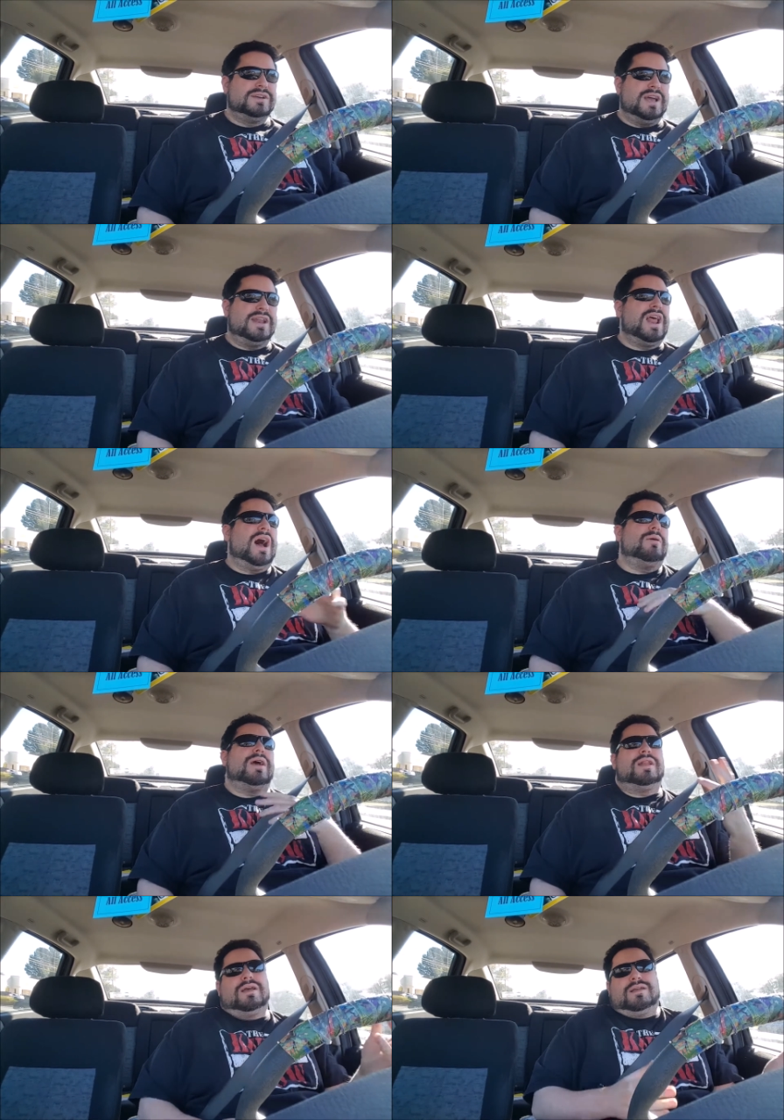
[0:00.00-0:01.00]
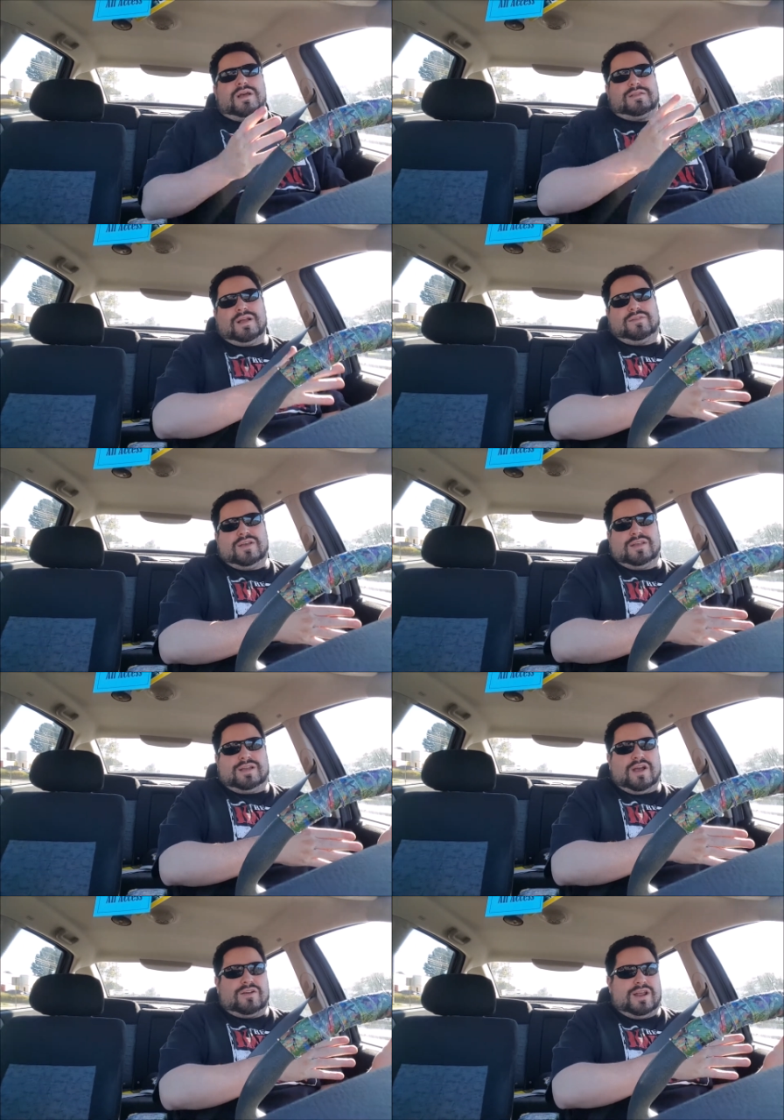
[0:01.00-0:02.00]
And not, and I, you know, it's not say
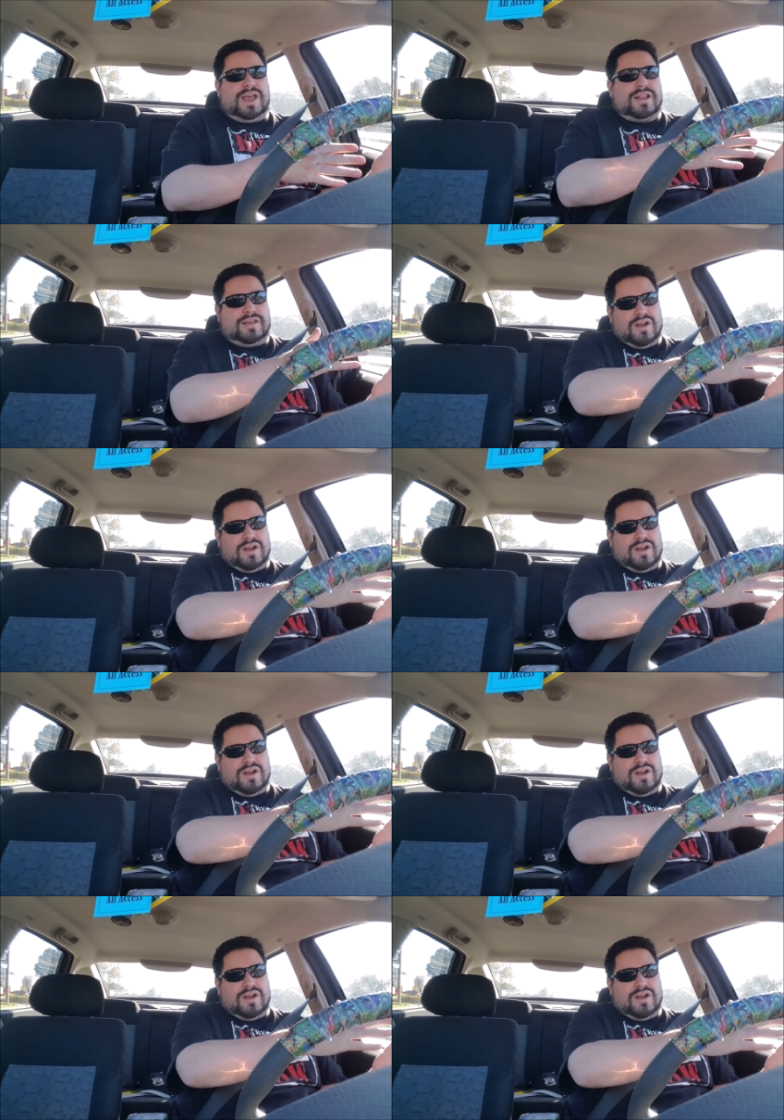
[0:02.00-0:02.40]
the character again.